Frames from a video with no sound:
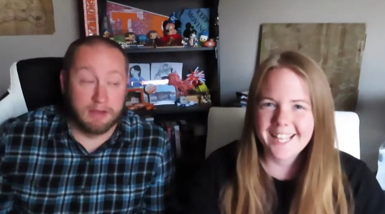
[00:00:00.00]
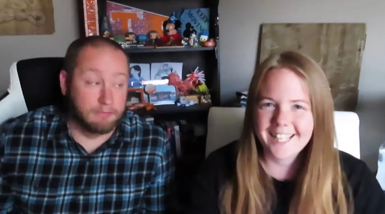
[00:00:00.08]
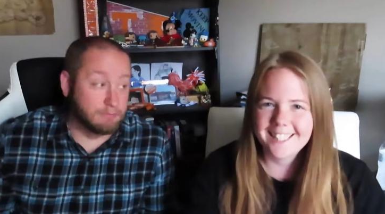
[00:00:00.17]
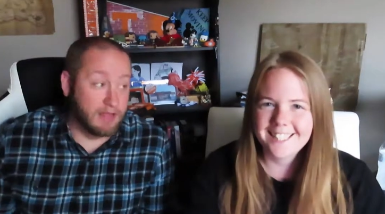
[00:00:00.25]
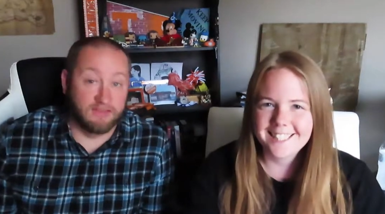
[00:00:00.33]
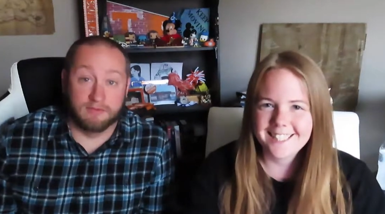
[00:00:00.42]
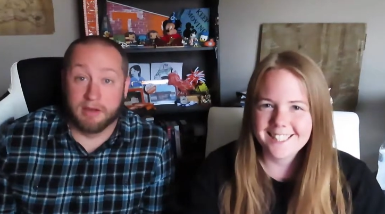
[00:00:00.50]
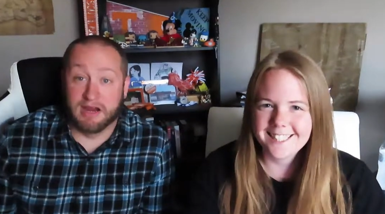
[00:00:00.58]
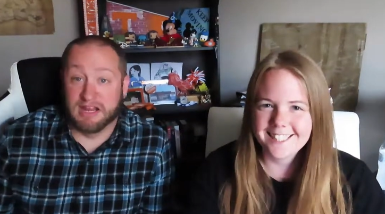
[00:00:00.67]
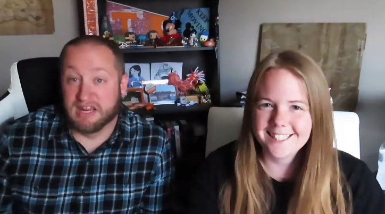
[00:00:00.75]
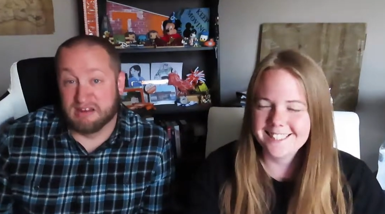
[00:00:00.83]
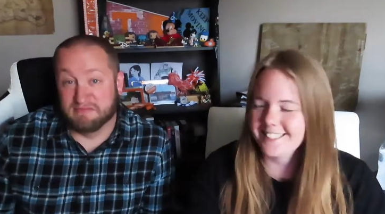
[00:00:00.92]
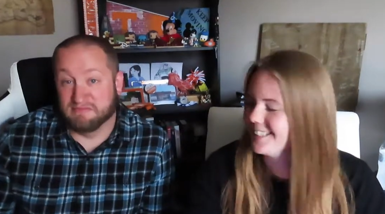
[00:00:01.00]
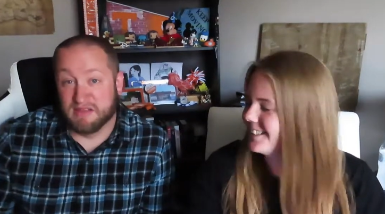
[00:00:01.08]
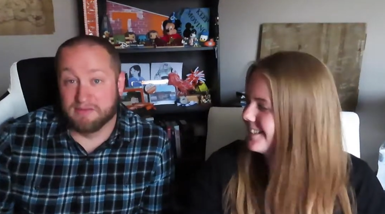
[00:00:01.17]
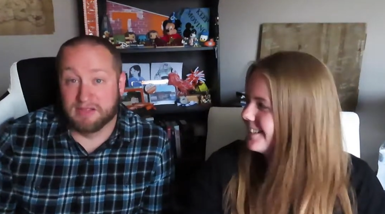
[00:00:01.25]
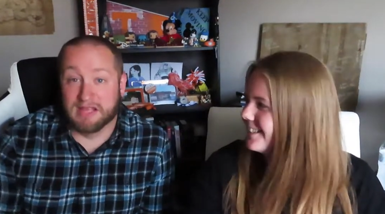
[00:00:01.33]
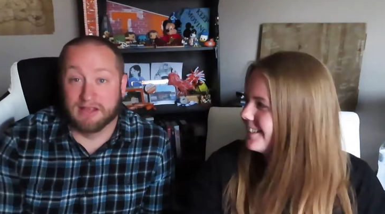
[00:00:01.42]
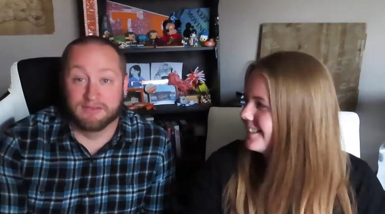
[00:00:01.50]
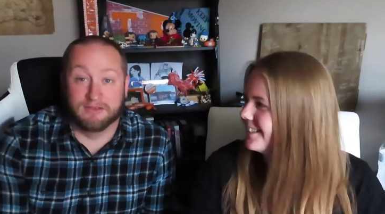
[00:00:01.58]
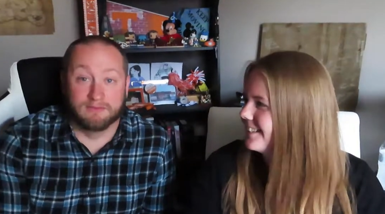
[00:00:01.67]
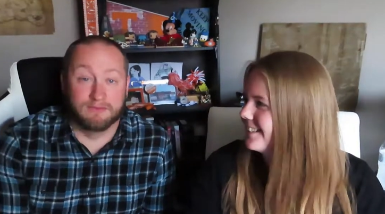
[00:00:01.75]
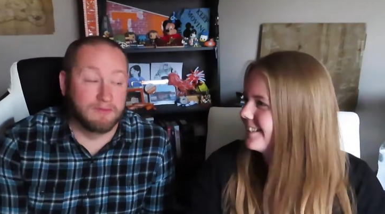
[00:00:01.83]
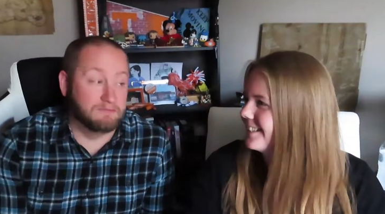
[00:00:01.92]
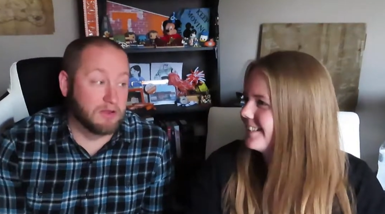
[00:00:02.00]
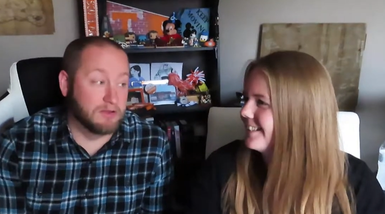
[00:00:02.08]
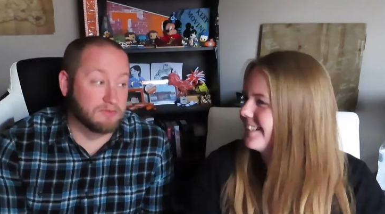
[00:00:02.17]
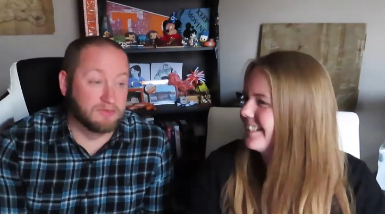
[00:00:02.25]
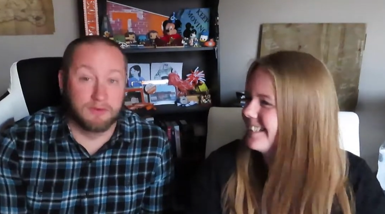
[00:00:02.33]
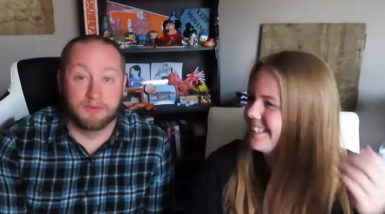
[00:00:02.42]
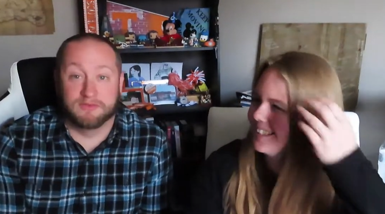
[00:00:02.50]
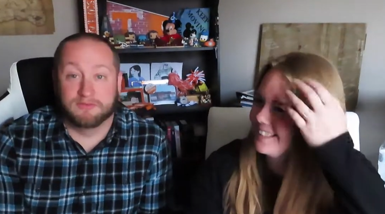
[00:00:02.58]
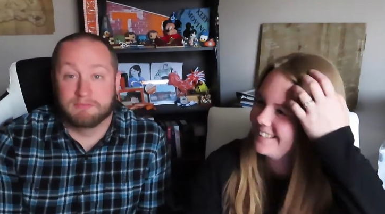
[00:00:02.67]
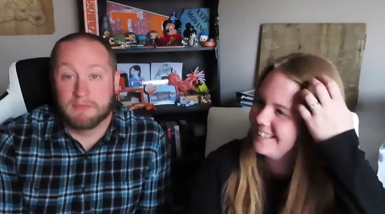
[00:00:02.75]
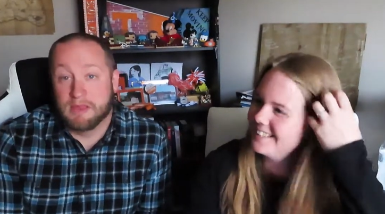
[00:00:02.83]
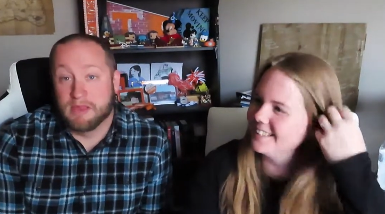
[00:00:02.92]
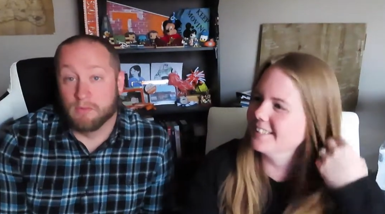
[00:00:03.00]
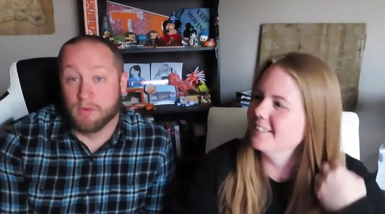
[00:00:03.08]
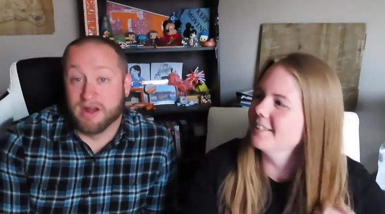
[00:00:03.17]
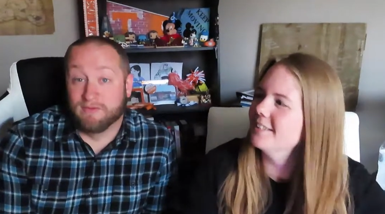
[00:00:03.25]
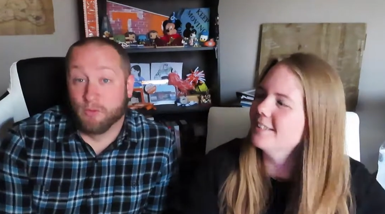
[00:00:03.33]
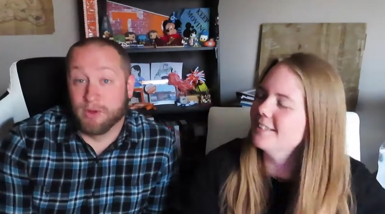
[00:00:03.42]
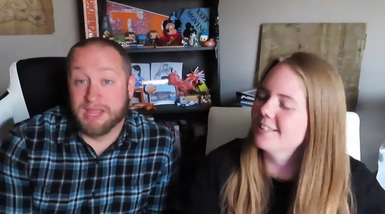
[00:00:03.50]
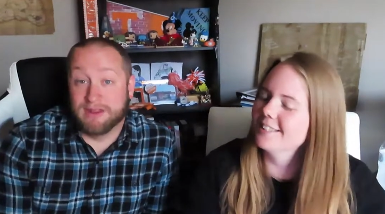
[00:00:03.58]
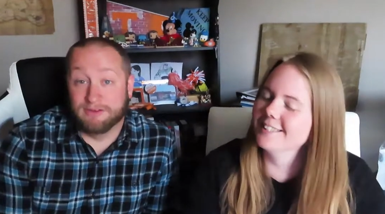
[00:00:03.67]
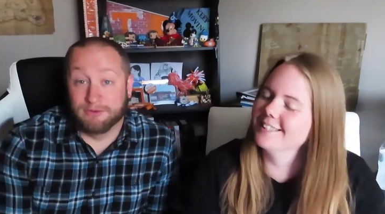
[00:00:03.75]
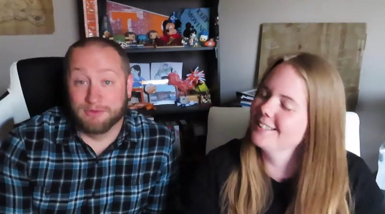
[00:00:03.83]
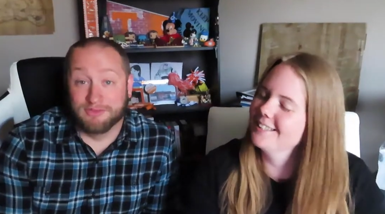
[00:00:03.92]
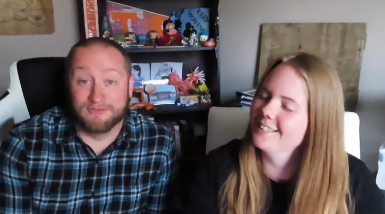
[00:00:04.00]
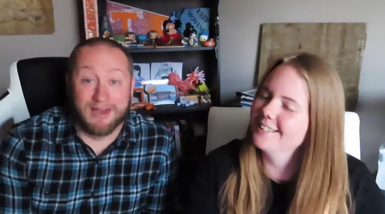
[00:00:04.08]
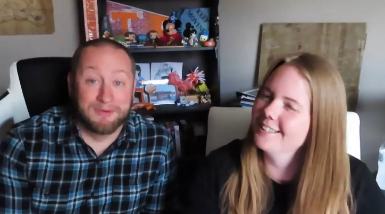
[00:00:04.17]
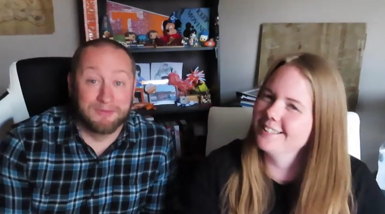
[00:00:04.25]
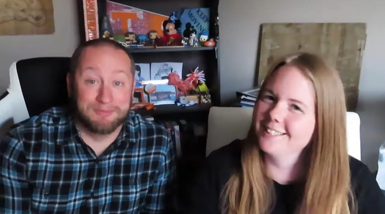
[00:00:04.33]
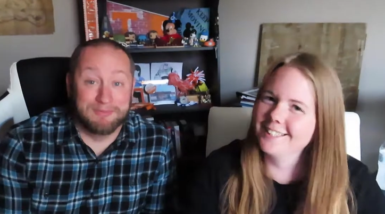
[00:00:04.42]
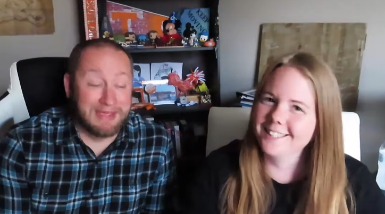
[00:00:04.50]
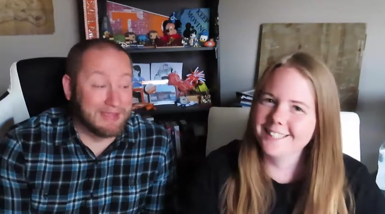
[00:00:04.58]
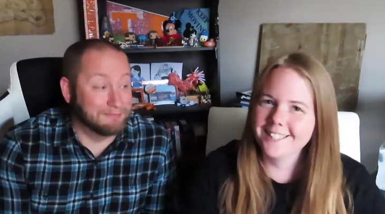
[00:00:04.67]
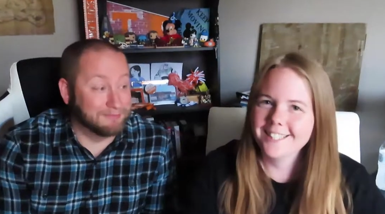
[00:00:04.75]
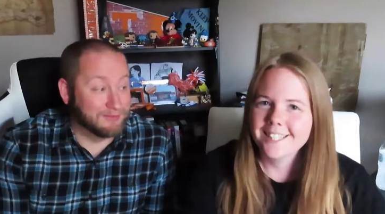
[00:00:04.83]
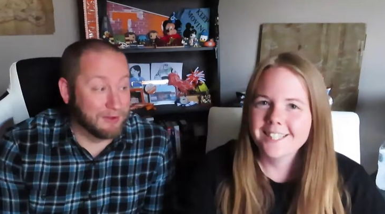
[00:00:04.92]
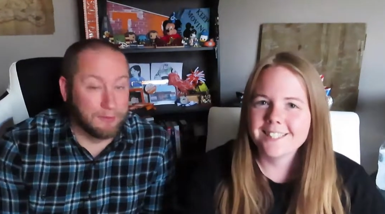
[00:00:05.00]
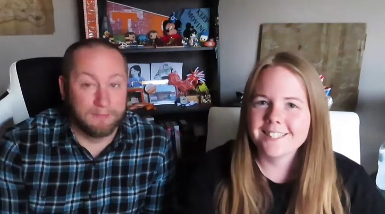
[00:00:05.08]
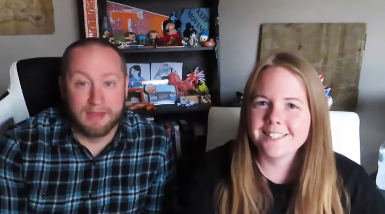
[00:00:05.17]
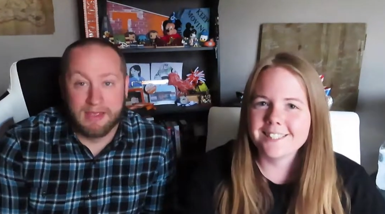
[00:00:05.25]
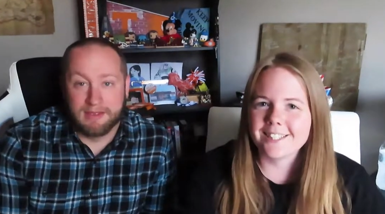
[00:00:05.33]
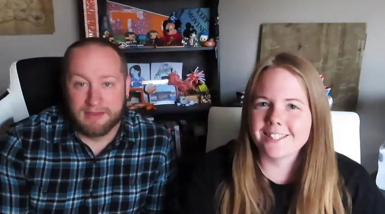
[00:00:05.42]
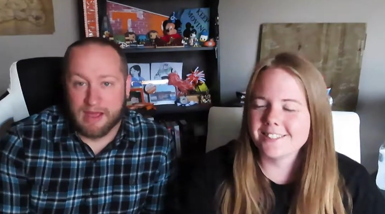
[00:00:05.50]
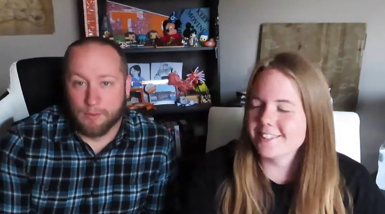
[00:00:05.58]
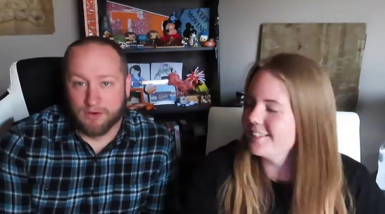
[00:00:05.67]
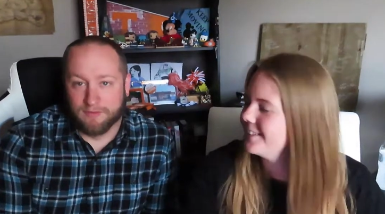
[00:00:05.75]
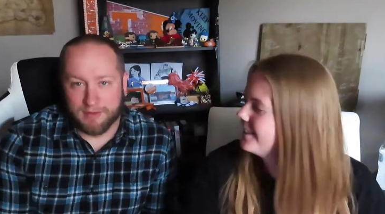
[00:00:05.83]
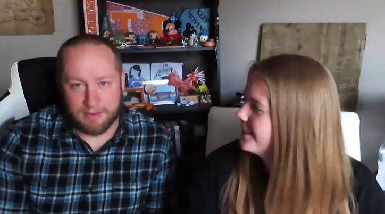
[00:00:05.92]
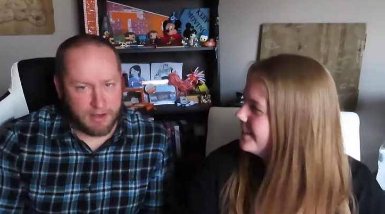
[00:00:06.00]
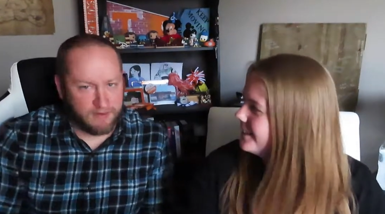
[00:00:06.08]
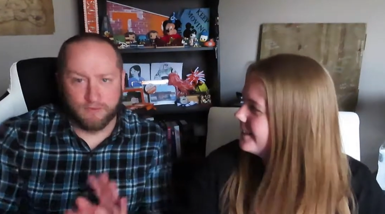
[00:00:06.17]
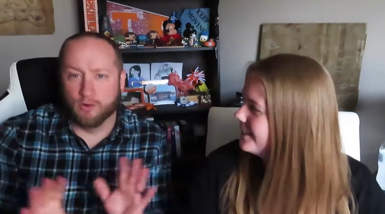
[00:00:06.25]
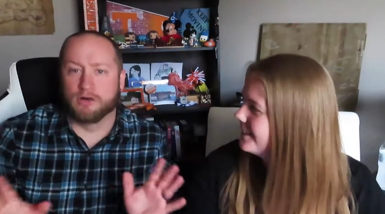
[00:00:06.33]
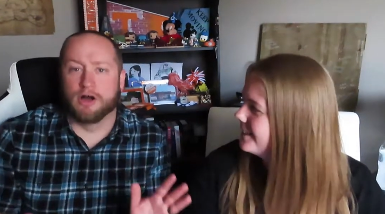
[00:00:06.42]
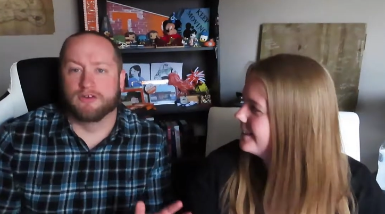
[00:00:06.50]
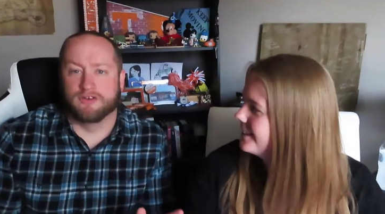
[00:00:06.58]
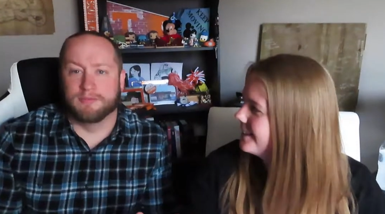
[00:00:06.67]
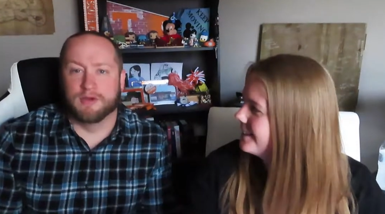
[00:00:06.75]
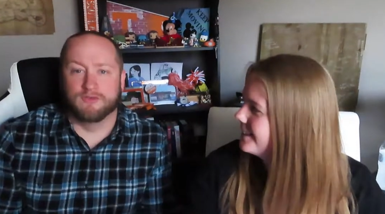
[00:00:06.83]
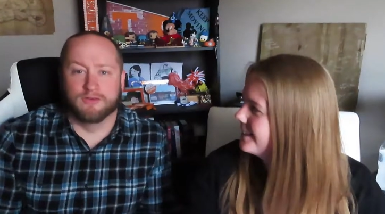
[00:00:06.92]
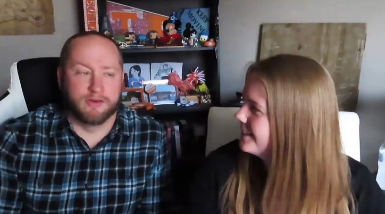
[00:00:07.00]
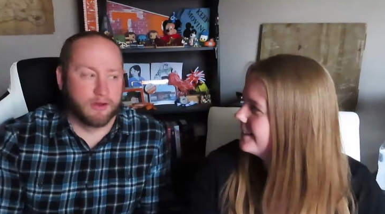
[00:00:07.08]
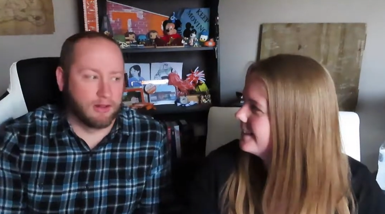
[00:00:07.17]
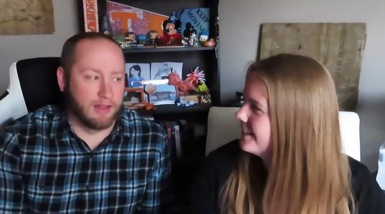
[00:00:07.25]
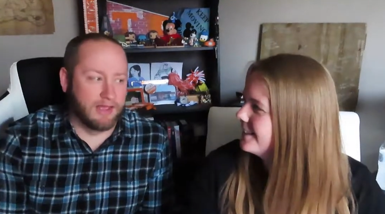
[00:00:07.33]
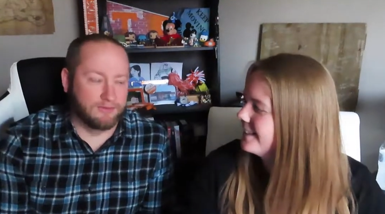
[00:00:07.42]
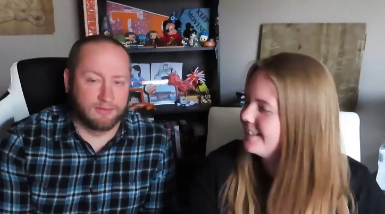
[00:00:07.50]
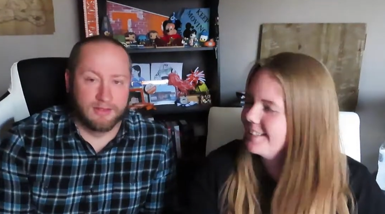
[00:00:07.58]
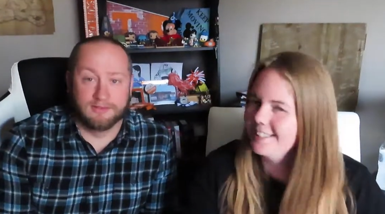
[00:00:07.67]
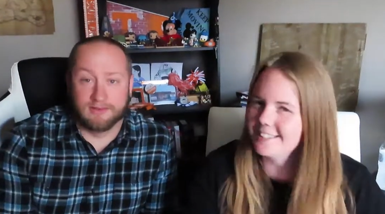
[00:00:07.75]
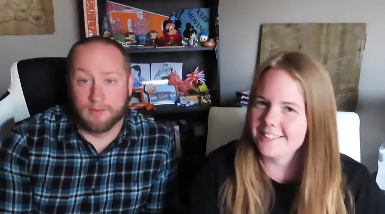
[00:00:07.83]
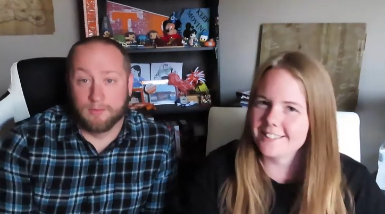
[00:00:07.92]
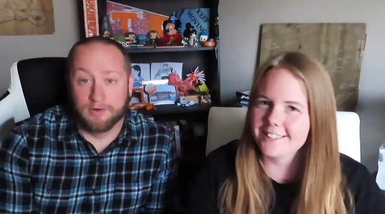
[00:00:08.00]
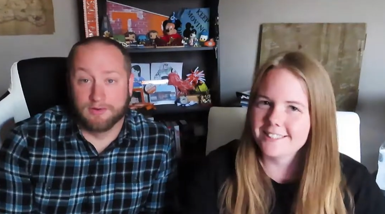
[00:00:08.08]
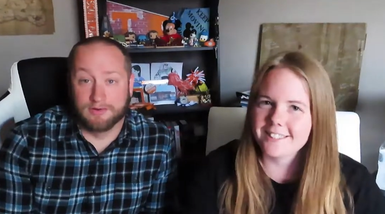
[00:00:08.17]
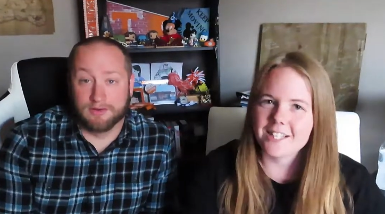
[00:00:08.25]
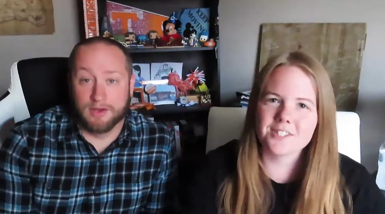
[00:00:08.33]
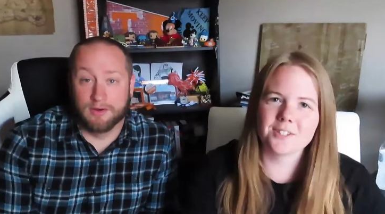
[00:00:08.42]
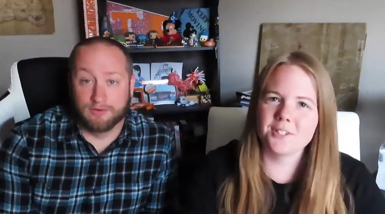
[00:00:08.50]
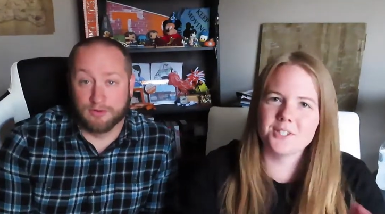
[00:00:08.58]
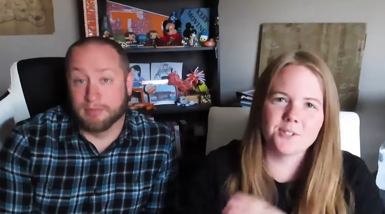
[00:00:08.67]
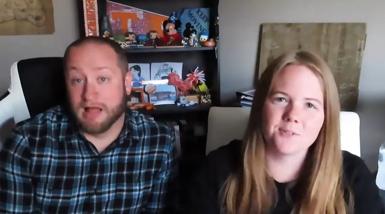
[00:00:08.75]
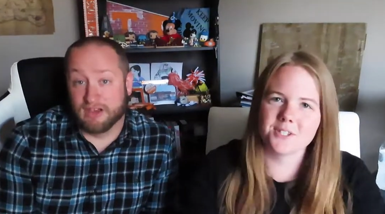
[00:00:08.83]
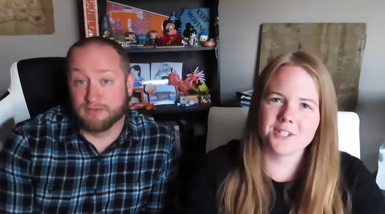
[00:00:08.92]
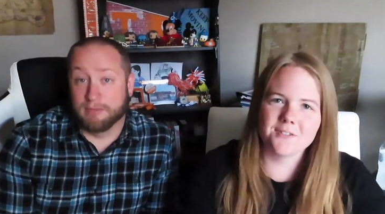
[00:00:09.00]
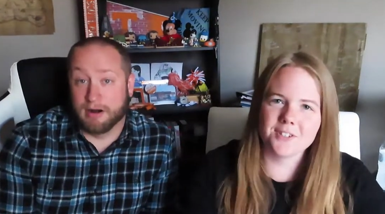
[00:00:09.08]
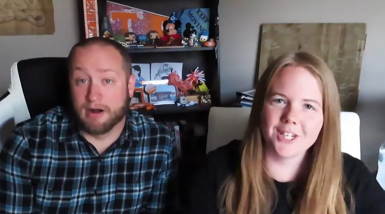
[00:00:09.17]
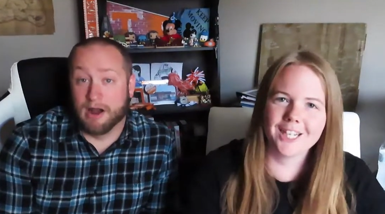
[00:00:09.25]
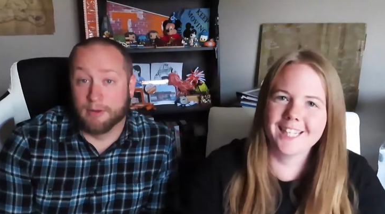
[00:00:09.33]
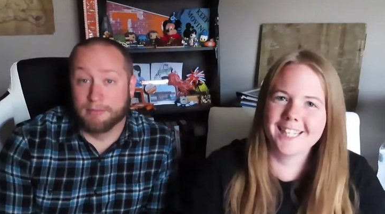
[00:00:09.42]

Speaker 1: and that's about it. Everything else I've, I've done, so it's whatever we get to is fine with me. So yeah. that would have been my full contribution to the last list. I want to yeah, go so to Black Spire